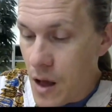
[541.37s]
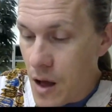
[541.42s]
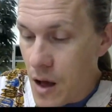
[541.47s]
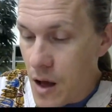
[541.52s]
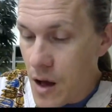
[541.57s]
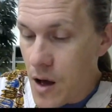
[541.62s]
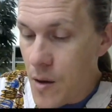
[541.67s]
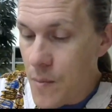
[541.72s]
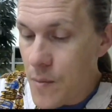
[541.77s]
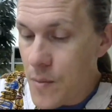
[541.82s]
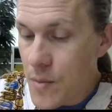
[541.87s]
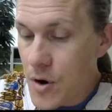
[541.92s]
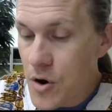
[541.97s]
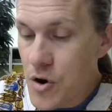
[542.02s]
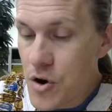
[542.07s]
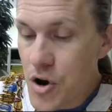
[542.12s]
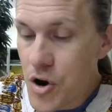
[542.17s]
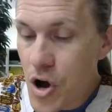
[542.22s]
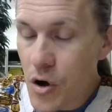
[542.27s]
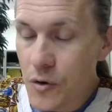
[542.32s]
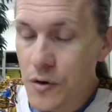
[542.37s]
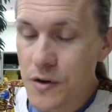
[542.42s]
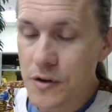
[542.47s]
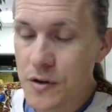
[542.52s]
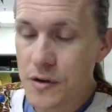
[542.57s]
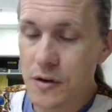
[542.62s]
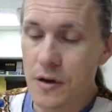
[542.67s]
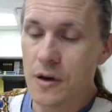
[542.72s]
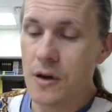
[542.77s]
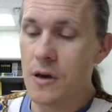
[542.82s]
Note,
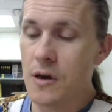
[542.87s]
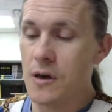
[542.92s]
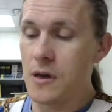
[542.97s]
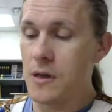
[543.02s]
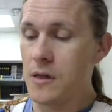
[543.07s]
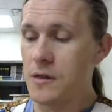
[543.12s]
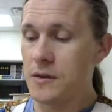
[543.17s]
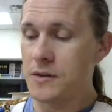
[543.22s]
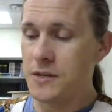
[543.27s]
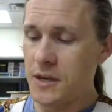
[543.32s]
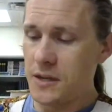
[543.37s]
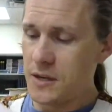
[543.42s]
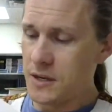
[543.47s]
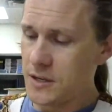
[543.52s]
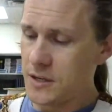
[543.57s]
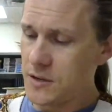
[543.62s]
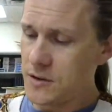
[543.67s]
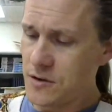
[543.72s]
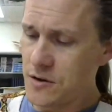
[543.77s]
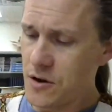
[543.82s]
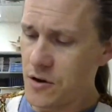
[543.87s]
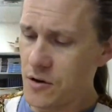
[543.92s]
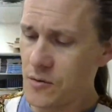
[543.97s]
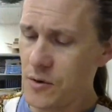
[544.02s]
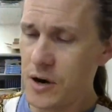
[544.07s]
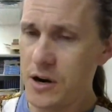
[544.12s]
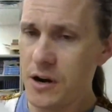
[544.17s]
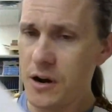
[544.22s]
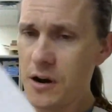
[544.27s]
see this note right